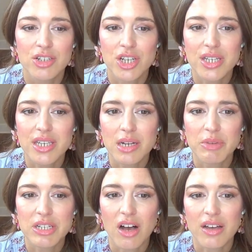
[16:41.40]
She is going to
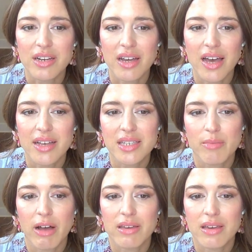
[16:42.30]
be talking to us
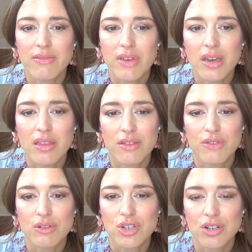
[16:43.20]
about EV and the
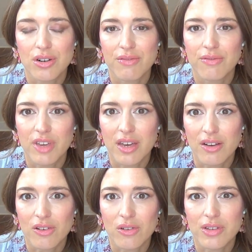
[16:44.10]
future of
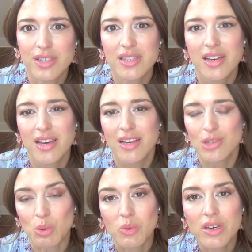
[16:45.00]
vehicles.
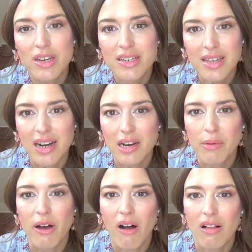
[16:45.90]
So we're really excited
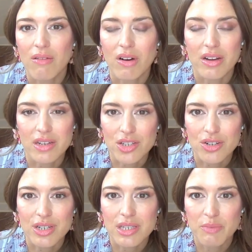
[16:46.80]
about all of our
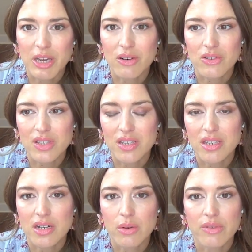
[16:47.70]
industry speakers
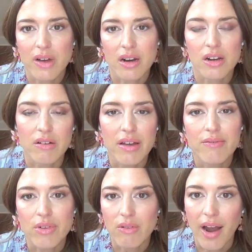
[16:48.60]
this year. We've got a
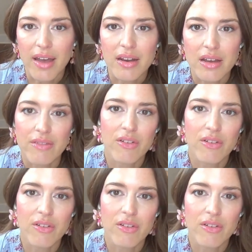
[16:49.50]
great variety